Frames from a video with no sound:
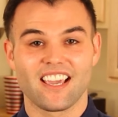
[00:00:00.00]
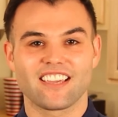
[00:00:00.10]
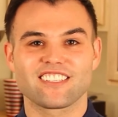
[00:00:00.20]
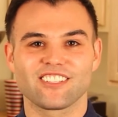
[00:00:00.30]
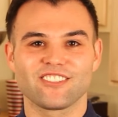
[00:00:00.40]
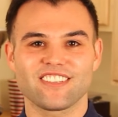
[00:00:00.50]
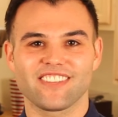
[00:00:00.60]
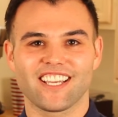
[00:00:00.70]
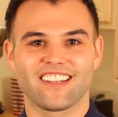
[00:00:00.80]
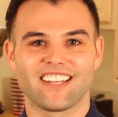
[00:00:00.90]

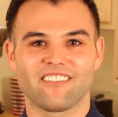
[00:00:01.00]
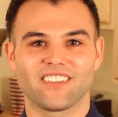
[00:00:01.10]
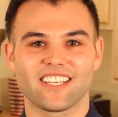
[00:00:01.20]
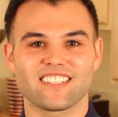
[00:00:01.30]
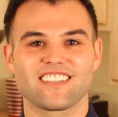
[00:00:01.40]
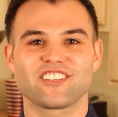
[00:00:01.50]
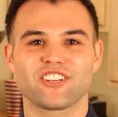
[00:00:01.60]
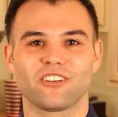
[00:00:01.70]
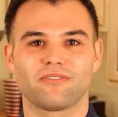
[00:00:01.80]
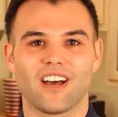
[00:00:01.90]
Exclusively on Netflix, this
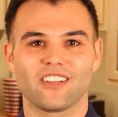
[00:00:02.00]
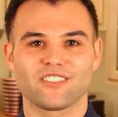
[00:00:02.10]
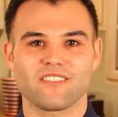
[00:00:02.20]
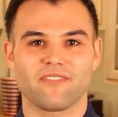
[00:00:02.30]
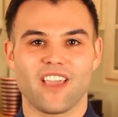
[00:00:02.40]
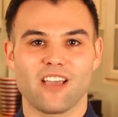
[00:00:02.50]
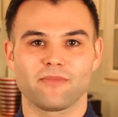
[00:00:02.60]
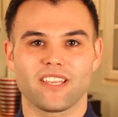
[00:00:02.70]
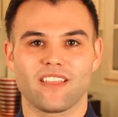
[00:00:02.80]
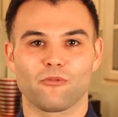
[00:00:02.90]
show follows the
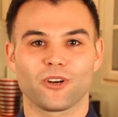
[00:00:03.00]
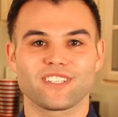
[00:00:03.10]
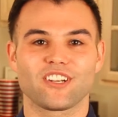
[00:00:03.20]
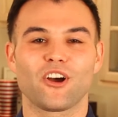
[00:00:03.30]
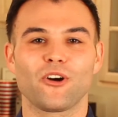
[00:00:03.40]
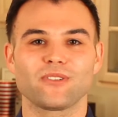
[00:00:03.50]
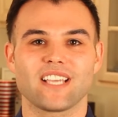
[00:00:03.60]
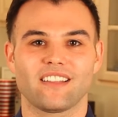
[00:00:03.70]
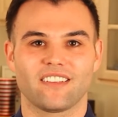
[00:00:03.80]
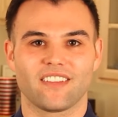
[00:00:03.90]
family that works in a
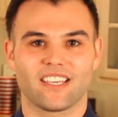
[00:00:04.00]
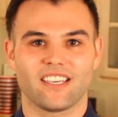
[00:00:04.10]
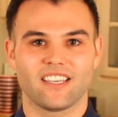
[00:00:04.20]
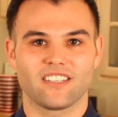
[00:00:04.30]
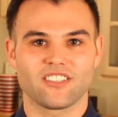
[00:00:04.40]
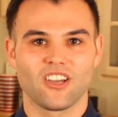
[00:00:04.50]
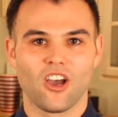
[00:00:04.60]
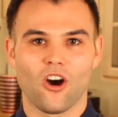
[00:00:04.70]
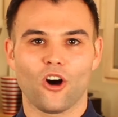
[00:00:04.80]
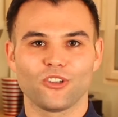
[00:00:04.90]
hotel in the Keys,
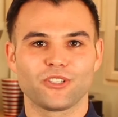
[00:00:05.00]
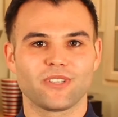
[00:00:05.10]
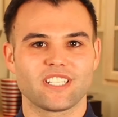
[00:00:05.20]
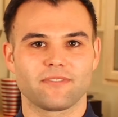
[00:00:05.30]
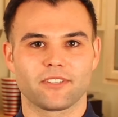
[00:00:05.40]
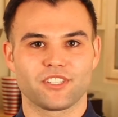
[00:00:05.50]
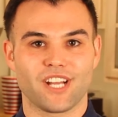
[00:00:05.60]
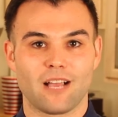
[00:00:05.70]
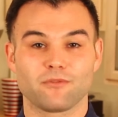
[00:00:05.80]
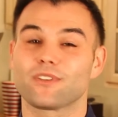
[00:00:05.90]
all doing different
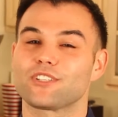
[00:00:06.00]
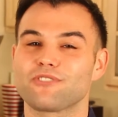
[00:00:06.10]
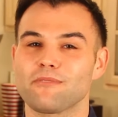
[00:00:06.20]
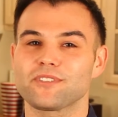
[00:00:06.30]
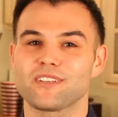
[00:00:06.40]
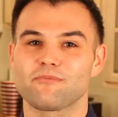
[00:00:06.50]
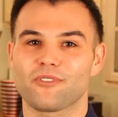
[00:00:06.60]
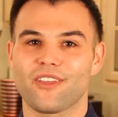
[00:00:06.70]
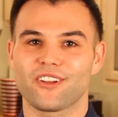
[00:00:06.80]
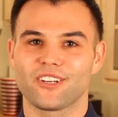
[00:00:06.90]
jobs when a troublesome
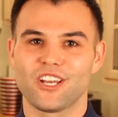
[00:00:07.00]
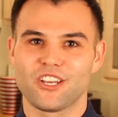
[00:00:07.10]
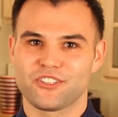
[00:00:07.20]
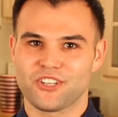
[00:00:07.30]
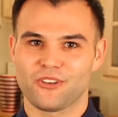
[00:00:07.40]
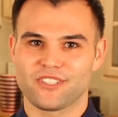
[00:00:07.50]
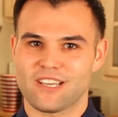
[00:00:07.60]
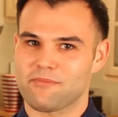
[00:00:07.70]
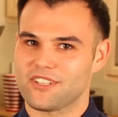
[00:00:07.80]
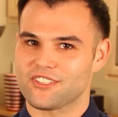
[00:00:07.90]
brother shows
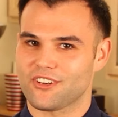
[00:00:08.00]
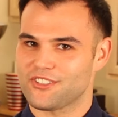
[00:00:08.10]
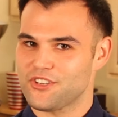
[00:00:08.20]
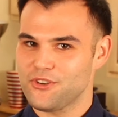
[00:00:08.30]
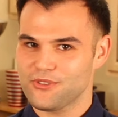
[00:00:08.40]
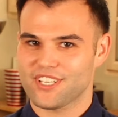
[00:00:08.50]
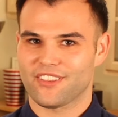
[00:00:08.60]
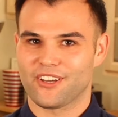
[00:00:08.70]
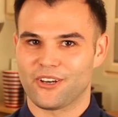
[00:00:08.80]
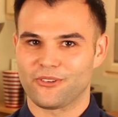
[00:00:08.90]
up and starts using
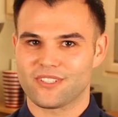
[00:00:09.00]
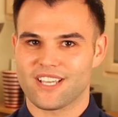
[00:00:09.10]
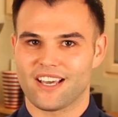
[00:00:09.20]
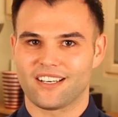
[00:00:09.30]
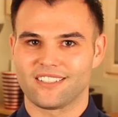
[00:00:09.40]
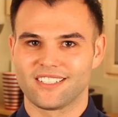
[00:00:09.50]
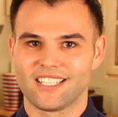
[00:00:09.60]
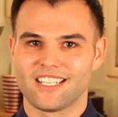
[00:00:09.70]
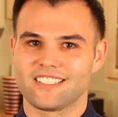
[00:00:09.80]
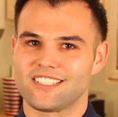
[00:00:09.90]
the hotel
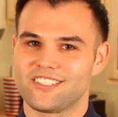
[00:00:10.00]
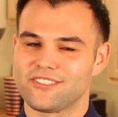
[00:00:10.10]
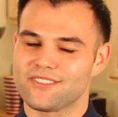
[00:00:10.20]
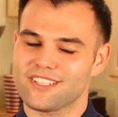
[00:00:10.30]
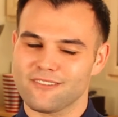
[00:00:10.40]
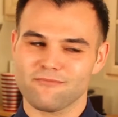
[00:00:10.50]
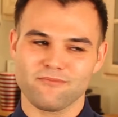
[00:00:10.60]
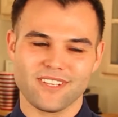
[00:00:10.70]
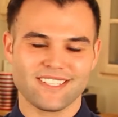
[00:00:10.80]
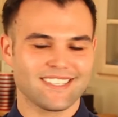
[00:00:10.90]
to do some
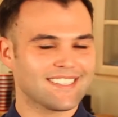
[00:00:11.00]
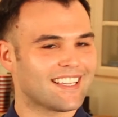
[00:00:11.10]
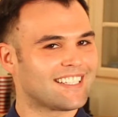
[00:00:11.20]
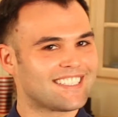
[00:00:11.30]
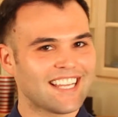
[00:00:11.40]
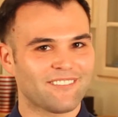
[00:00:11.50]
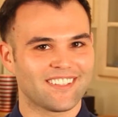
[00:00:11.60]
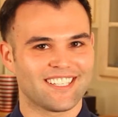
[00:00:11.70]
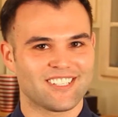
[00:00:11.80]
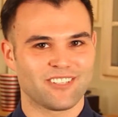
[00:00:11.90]
business that he
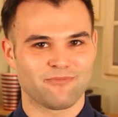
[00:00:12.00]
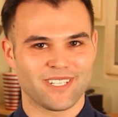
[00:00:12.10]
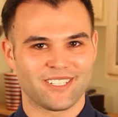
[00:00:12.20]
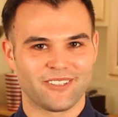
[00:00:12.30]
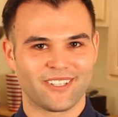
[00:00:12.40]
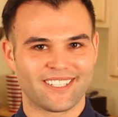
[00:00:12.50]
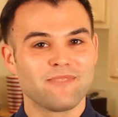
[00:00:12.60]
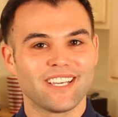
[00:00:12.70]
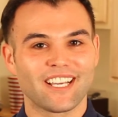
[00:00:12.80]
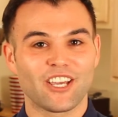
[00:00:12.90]
definitely shouldn't be doing.
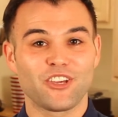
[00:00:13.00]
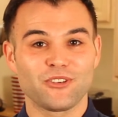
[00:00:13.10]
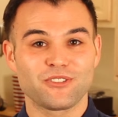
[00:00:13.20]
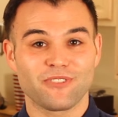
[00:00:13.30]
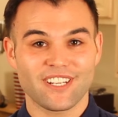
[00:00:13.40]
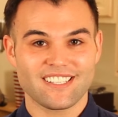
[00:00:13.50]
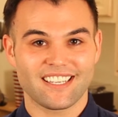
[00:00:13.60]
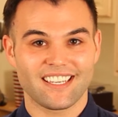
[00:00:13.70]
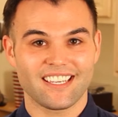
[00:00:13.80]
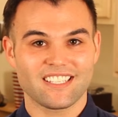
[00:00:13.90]
Being a huge Freaks
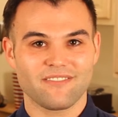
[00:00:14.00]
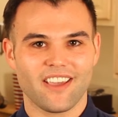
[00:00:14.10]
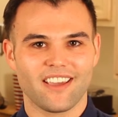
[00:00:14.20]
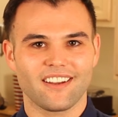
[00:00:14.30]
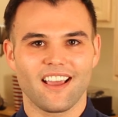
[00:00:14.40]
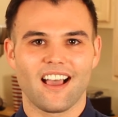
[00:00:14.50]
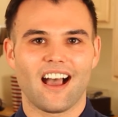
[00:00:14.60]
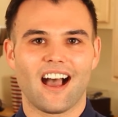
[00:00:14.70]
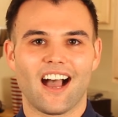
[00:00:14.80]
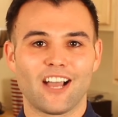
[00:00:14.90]
and Geeks fan,
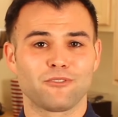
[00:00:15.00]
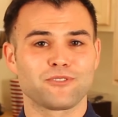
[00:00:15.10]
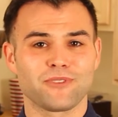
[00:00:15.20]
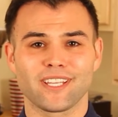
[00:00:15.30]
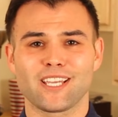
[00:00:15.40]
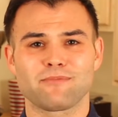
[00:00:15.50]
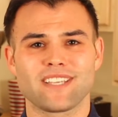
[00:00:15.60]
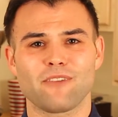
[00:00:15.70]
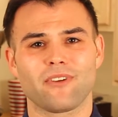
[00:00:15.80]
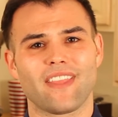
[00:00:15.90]
I was really
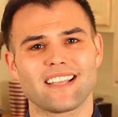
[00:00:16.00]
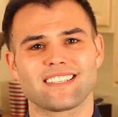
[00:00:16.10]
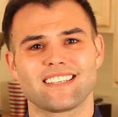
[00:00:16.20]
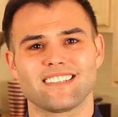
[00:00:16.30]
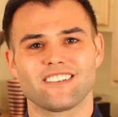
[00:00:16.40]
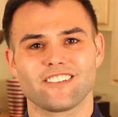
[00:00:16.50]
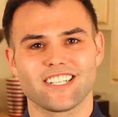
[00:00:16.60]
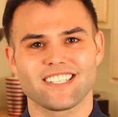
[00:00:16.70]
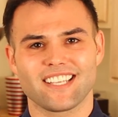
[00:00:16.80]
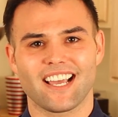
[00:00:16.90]
upset when that
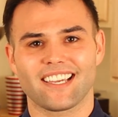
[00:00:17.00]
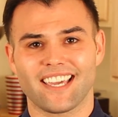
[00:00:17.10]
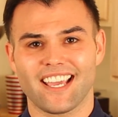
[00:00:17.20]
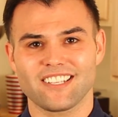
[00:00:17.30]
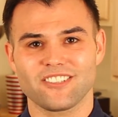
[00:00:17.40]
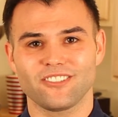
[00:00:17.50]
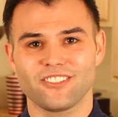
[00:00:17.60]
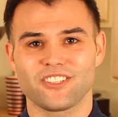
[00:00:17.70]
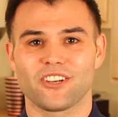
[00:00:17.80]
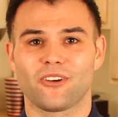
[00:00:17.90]
series got canceled,
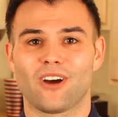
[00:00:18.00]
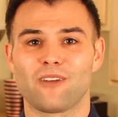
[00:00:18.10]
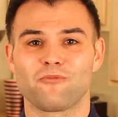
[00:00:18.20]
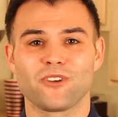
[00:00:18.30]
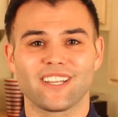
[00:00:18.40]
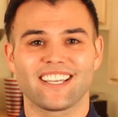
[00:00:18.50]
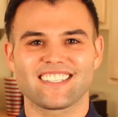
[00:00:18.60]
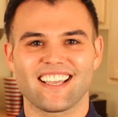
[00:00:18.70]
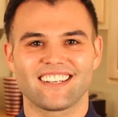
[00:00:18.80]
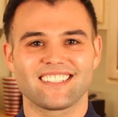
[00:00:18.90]
so I'm really
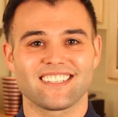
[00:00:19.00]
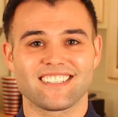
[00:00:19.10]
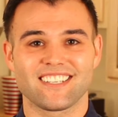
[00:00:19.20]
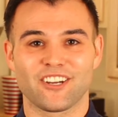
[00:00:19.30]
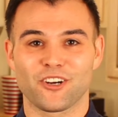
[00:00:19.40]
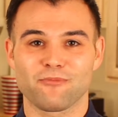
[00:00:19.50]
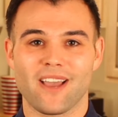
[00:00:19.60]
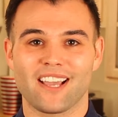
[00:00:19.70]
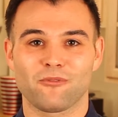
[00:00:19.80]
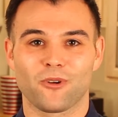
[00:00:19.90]
excited to see her
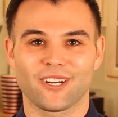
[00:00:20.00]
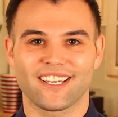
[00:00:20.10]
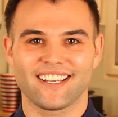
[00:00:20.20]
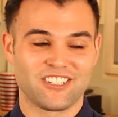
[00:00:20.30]
back working.